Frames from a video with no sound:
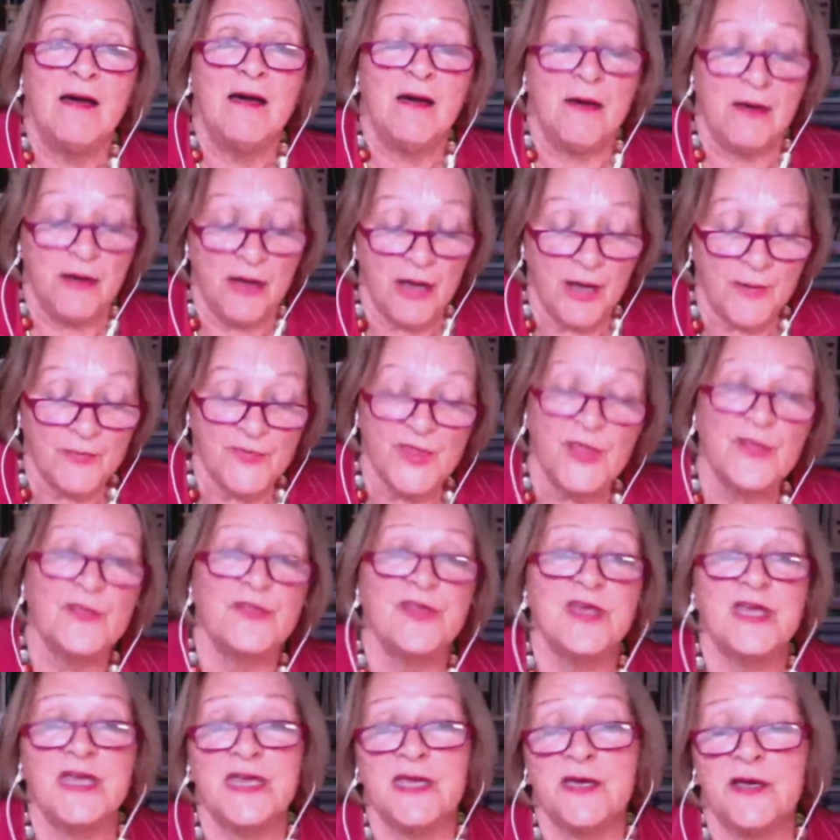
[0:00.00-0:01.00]

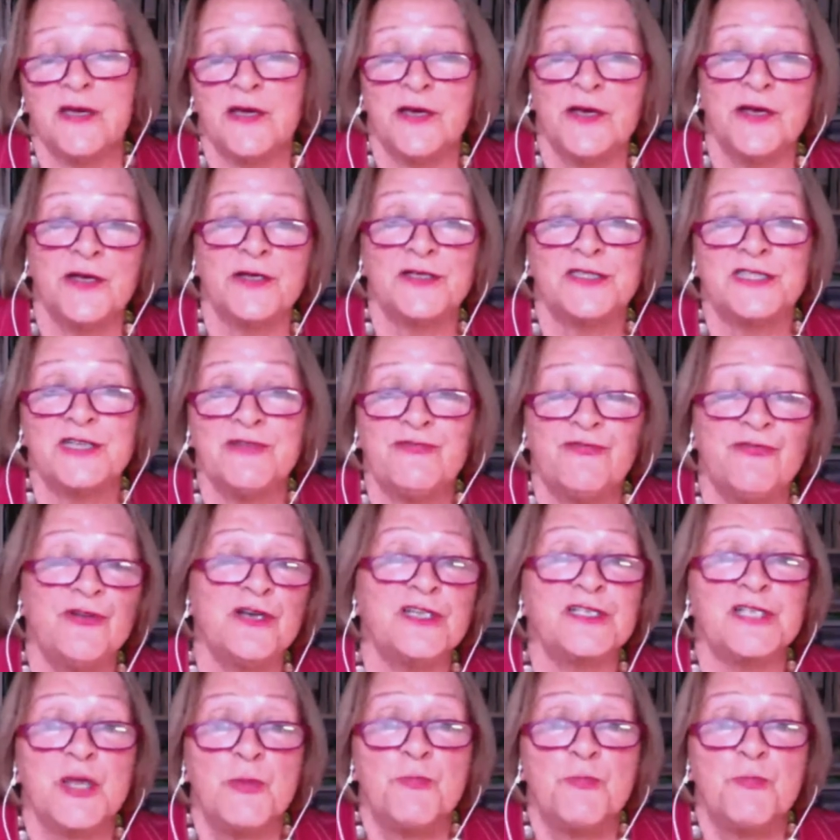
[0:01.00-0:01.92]
the different